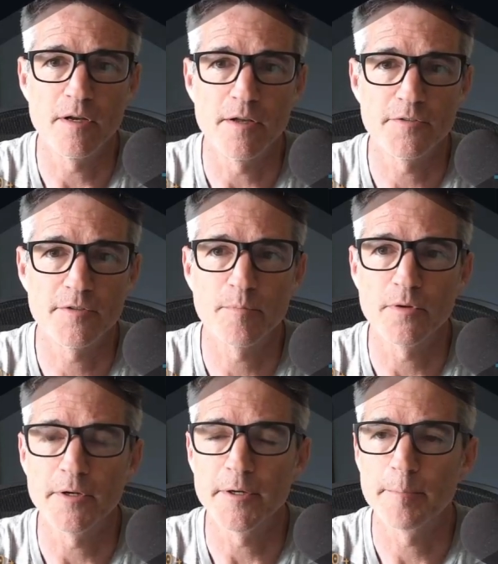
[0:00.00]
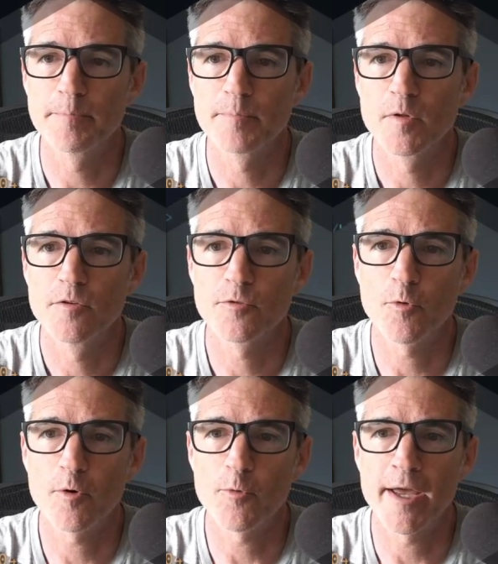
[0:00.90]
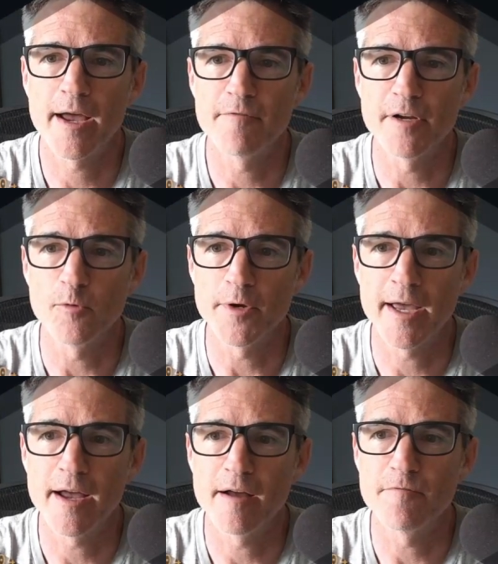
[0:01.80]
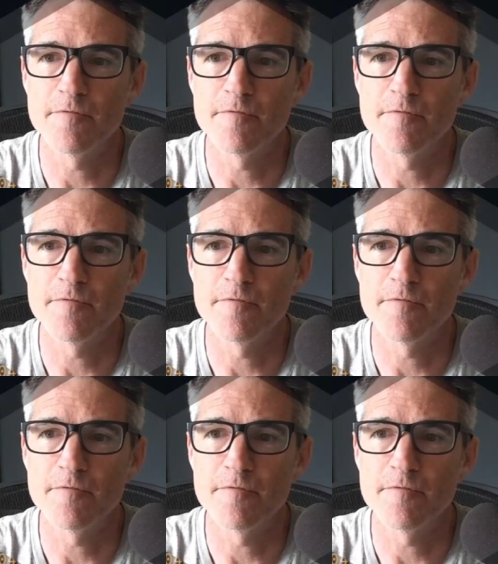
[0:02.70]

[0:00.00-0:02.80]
simple here. So what do we have here? We have